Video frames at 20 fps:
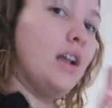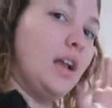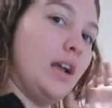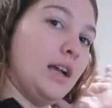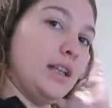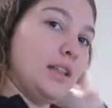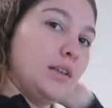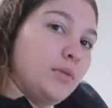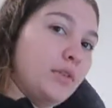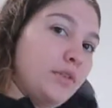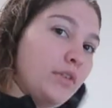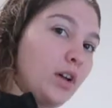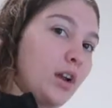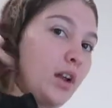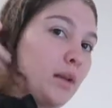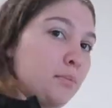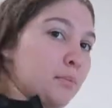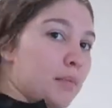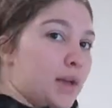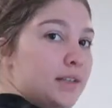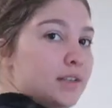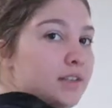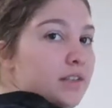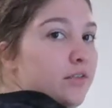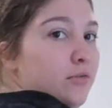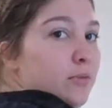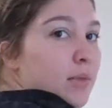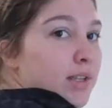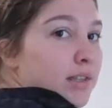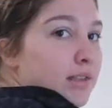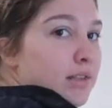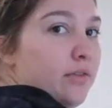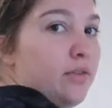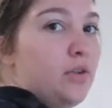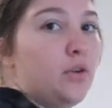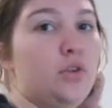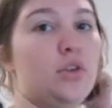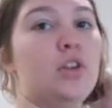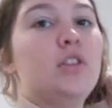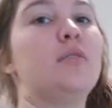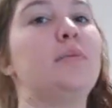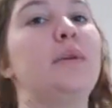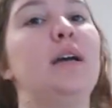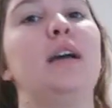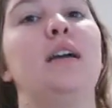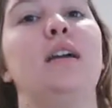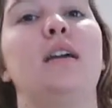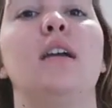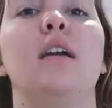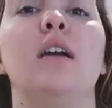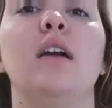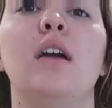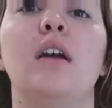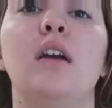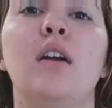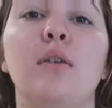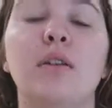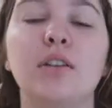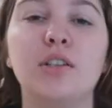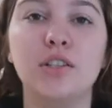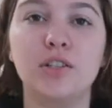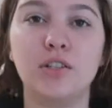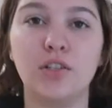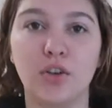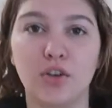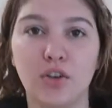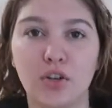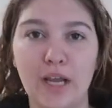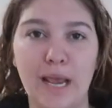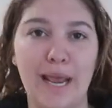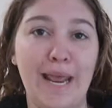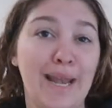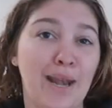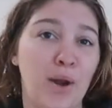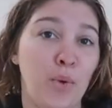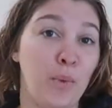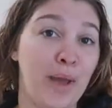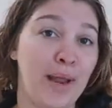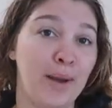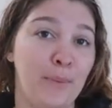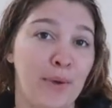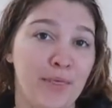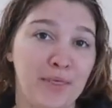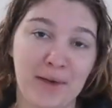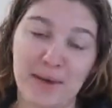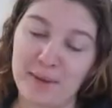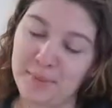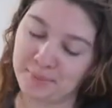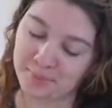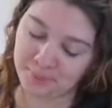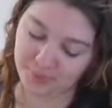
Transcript: And then we've got a massive, massive hood on the back, which is good in wet weather.